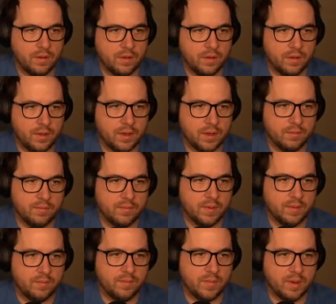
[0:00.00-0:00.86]
Yeah,
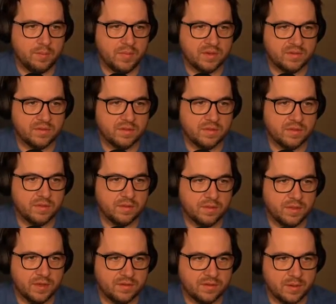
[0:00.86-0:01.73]
I'm mixing
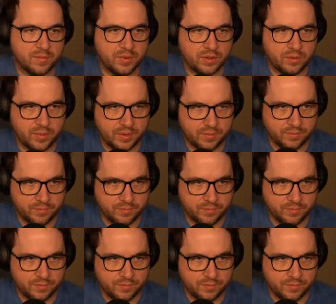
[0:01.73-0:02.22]
things up a little bit.